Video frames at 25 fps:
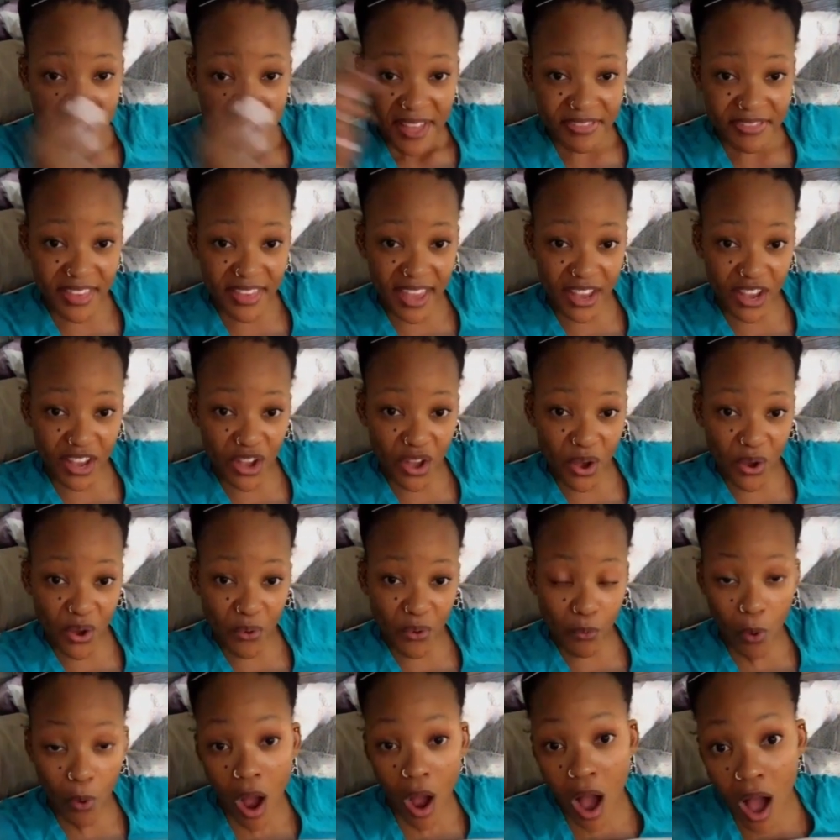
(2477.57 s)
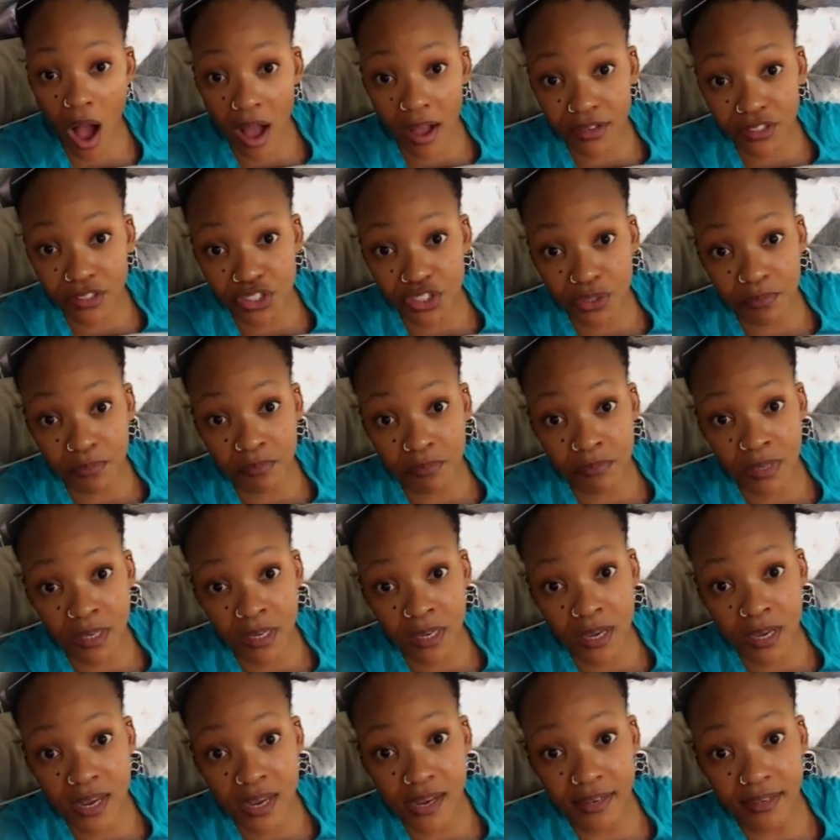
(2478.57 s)
They gon' watch
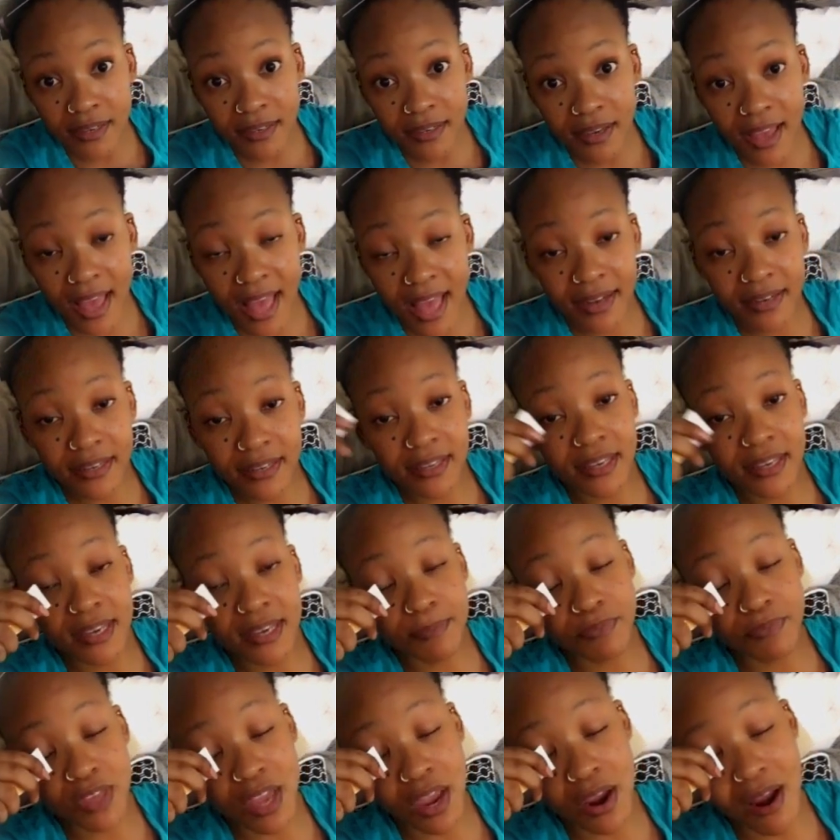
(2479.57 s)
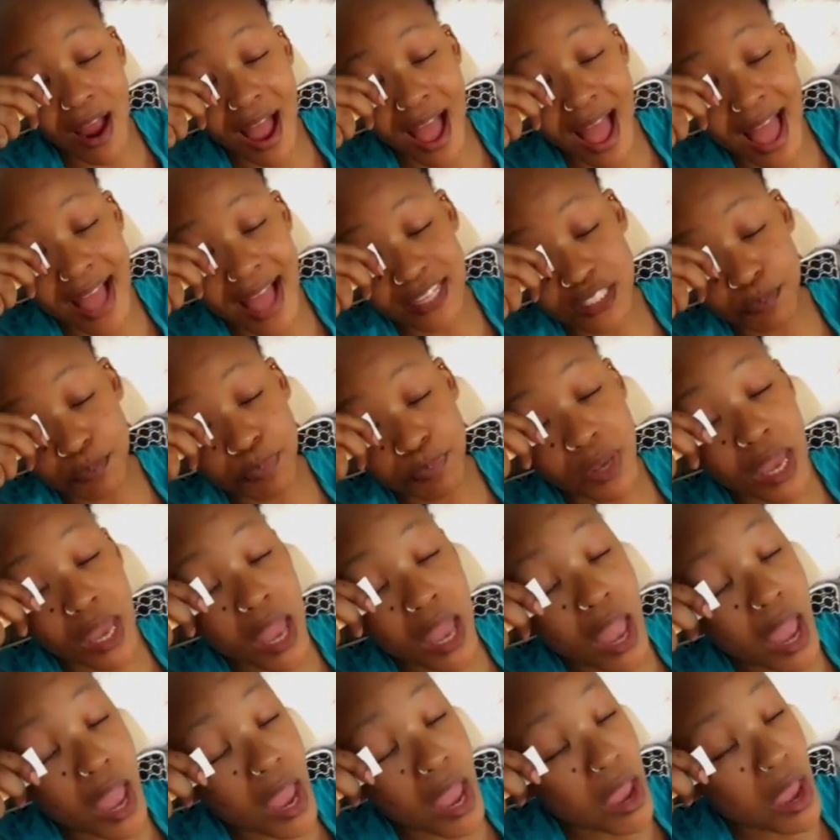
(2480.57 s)
me and keep their eyes
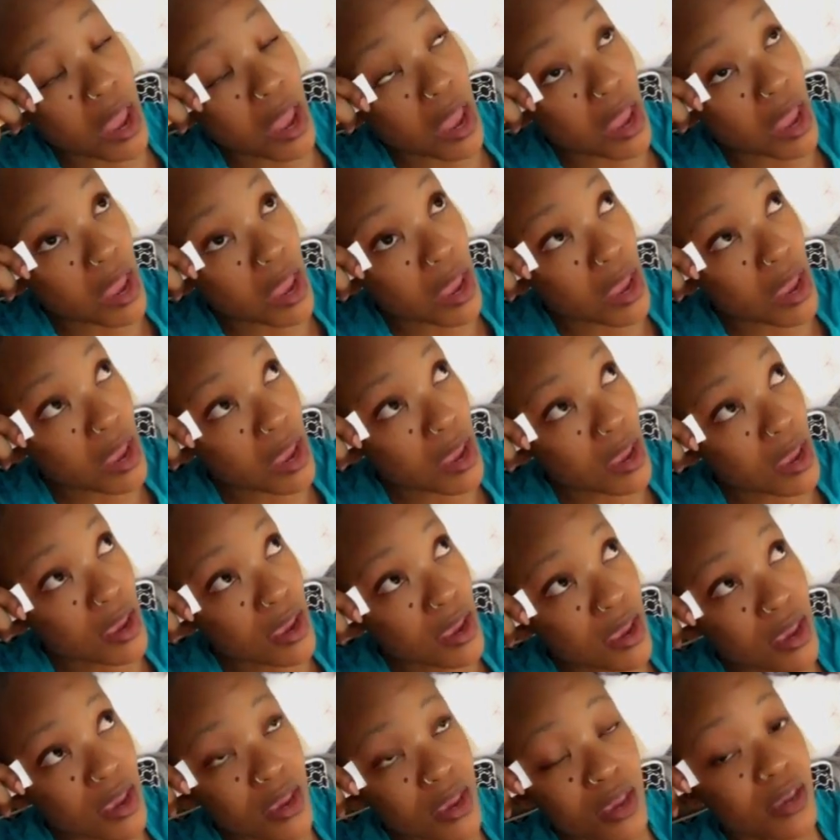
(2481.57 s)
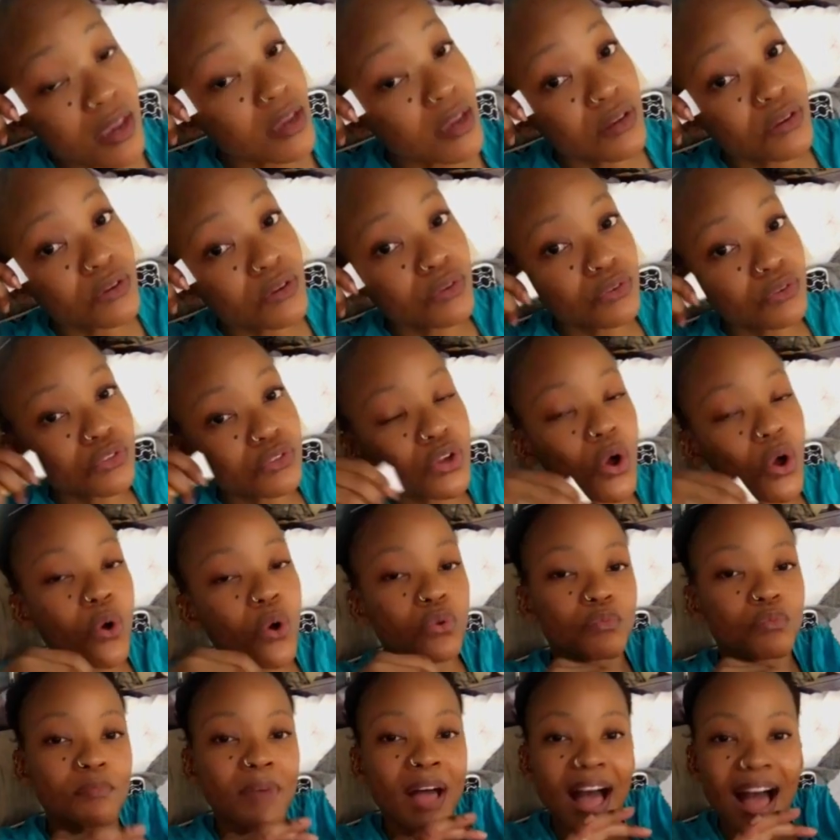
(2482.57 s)
peeled
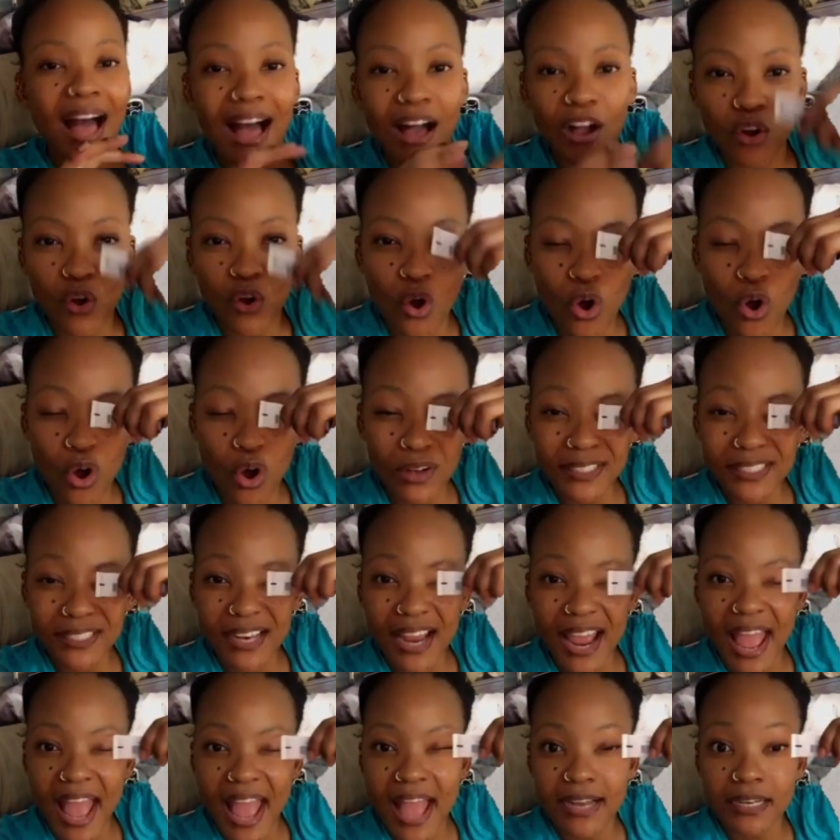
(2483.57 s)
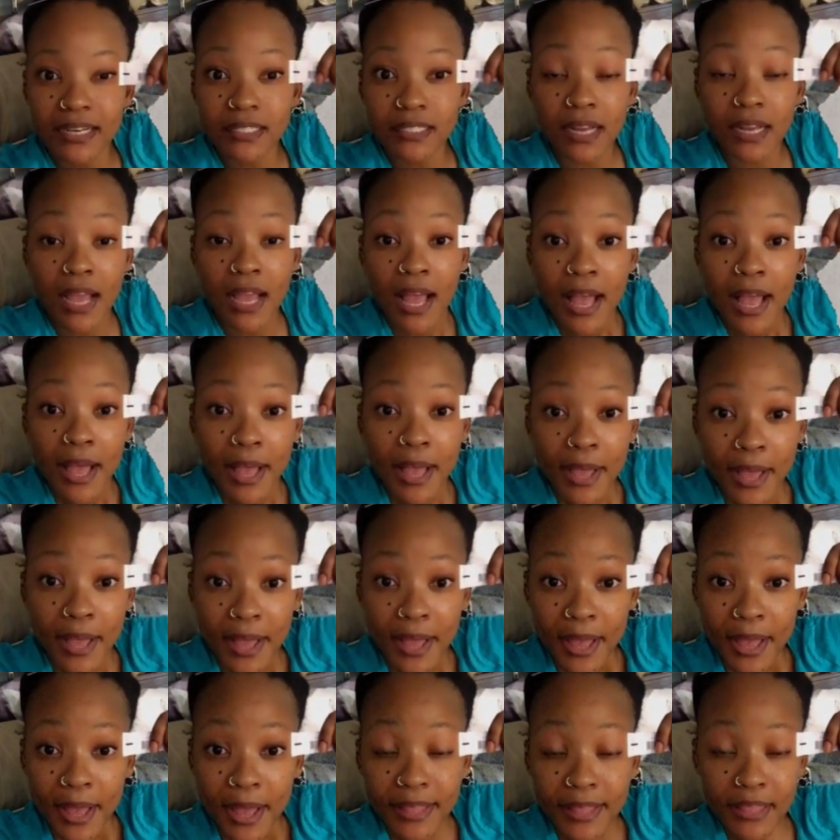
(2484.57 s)
on my content.
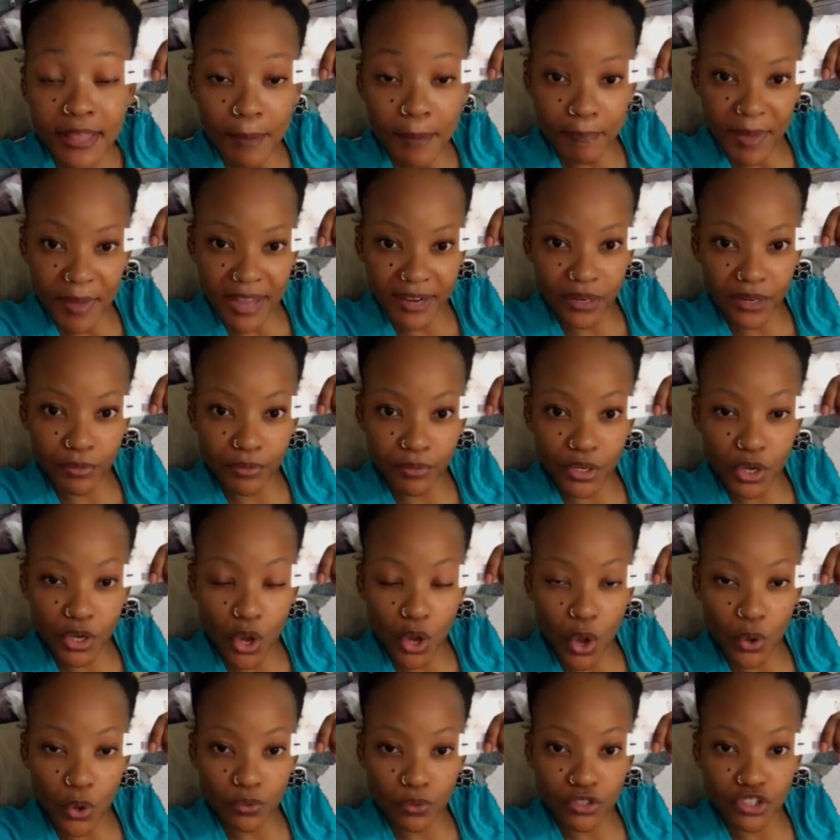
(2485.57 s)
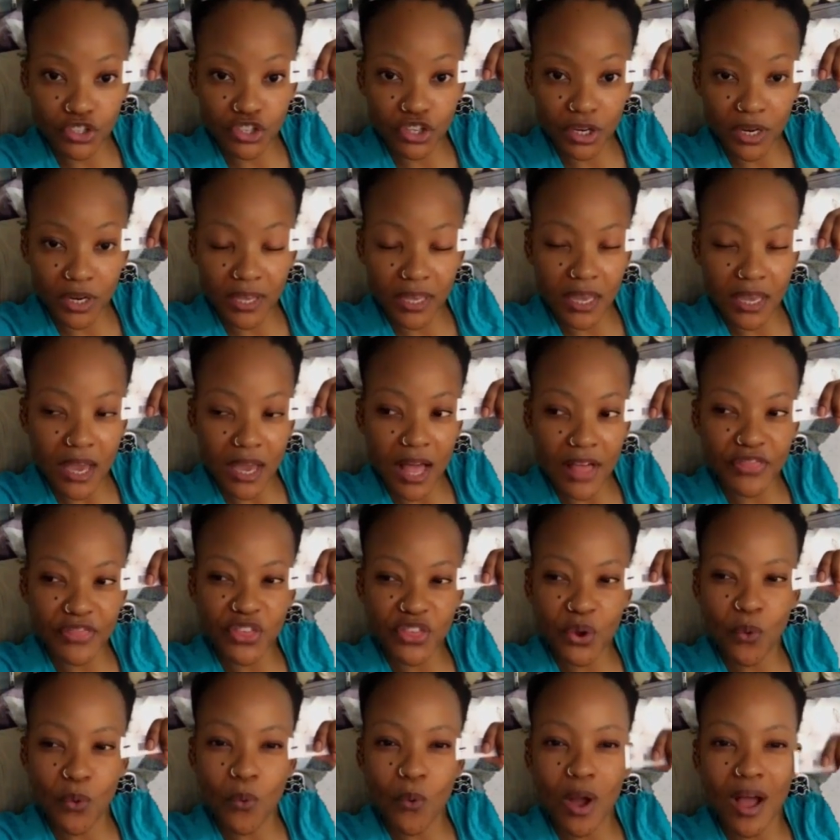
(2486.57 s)
The binary code chick, yeah,
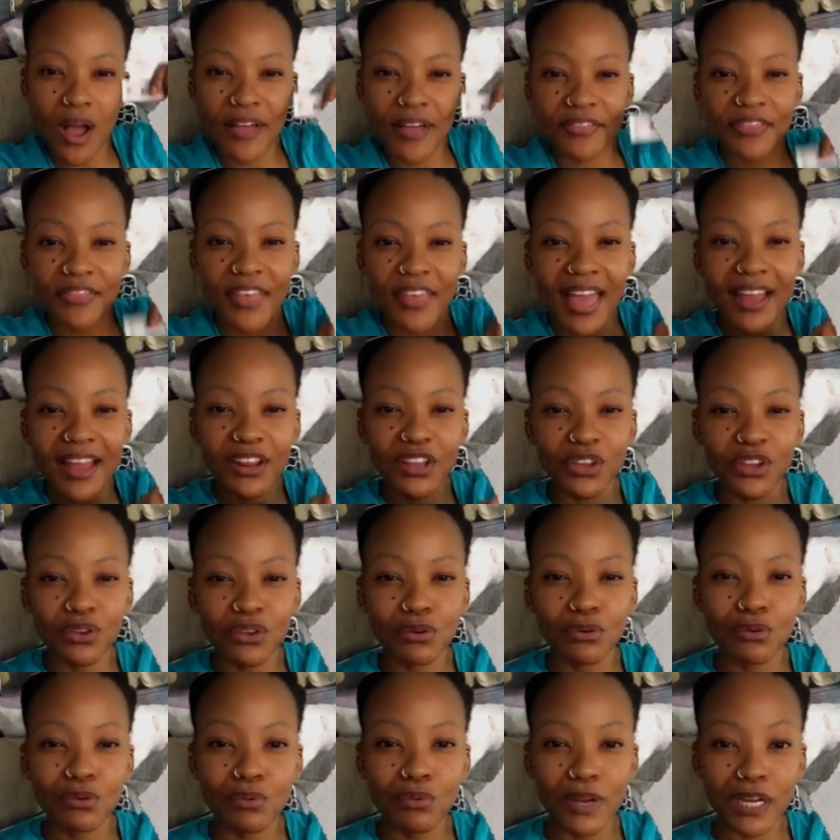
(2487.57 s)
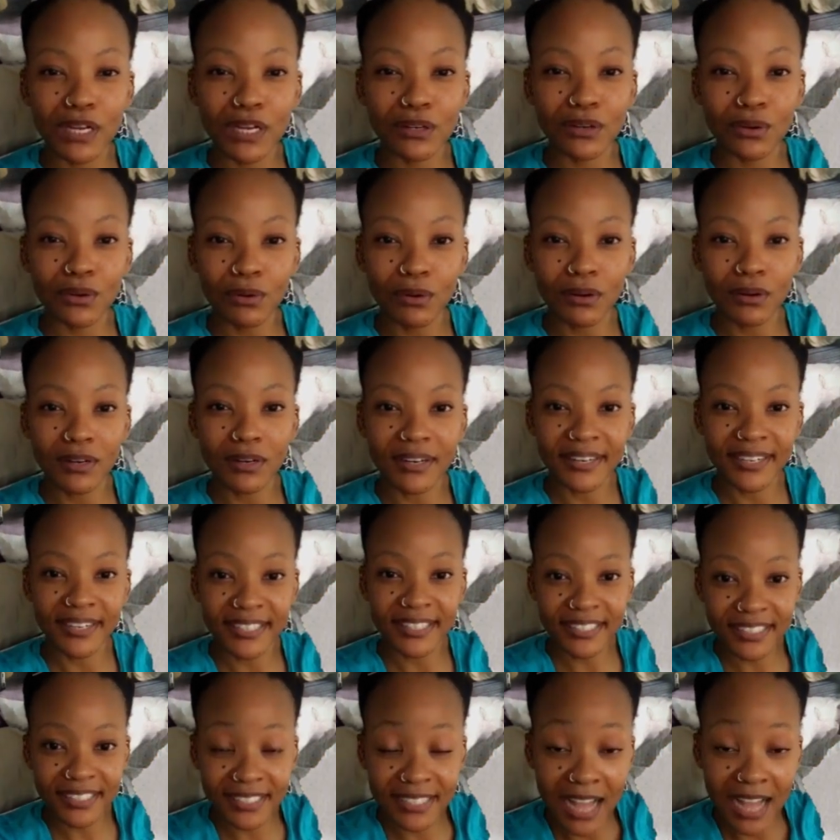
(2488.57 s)
the one that you ignored,
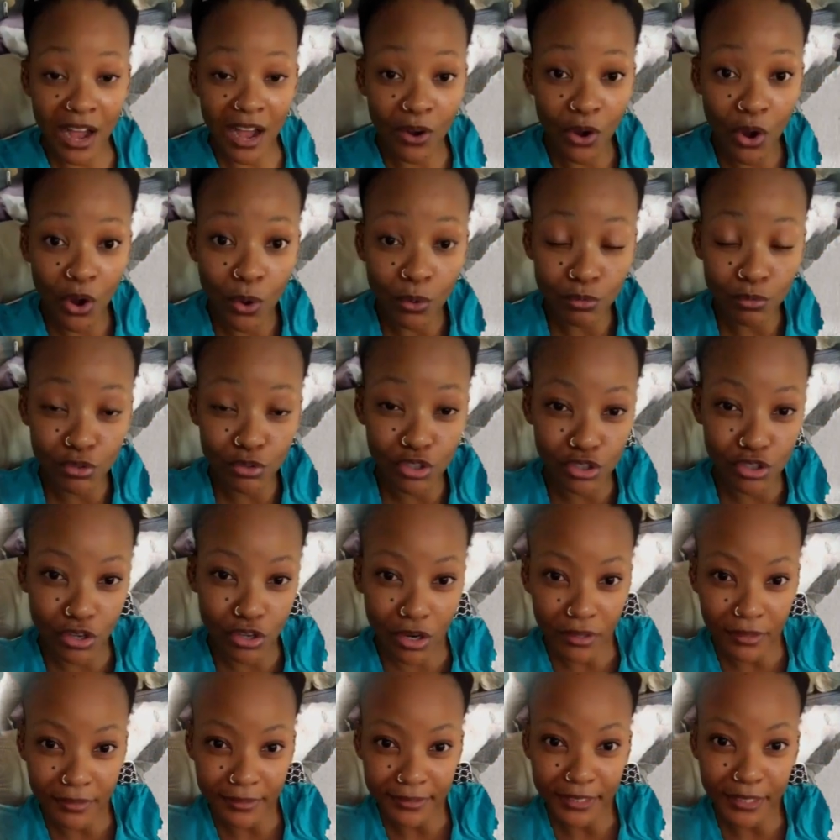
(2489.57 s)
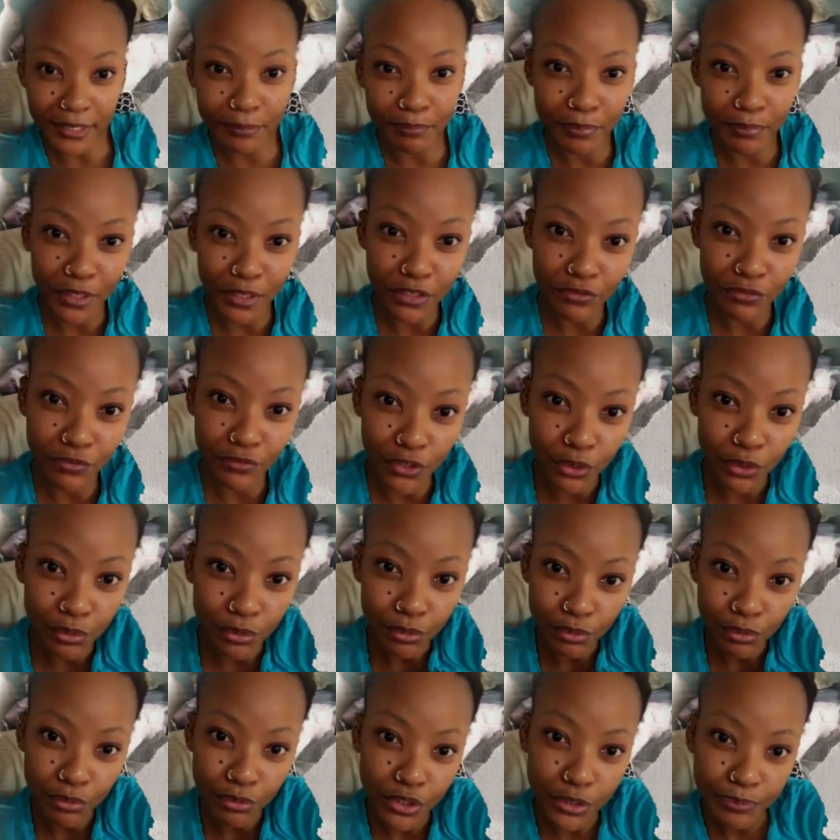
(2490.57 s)
is now gon' suddenly be
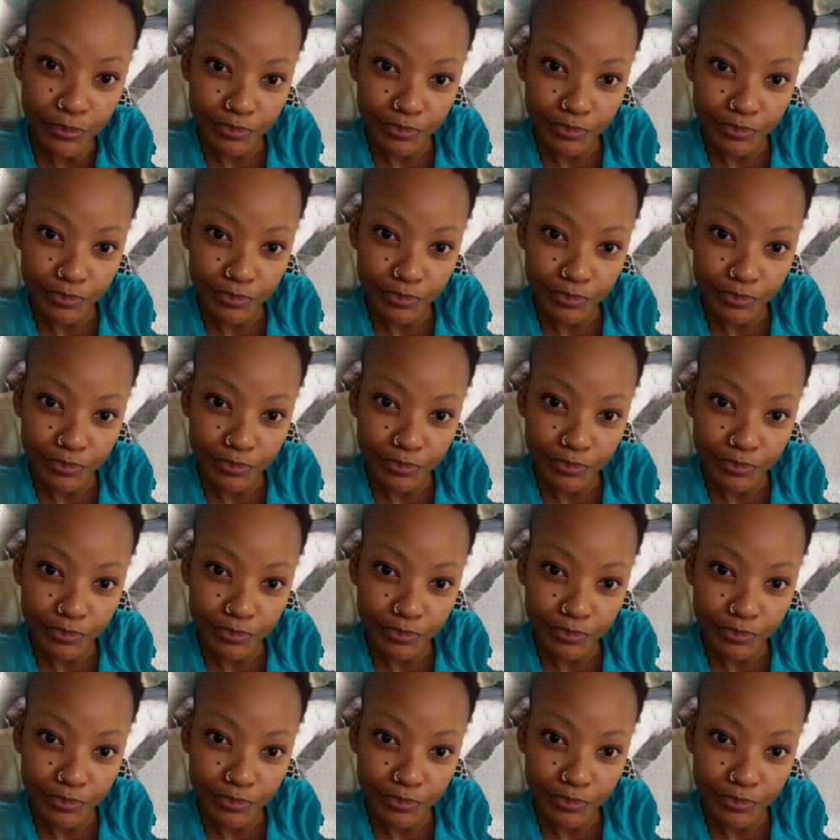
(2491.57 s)
viewed.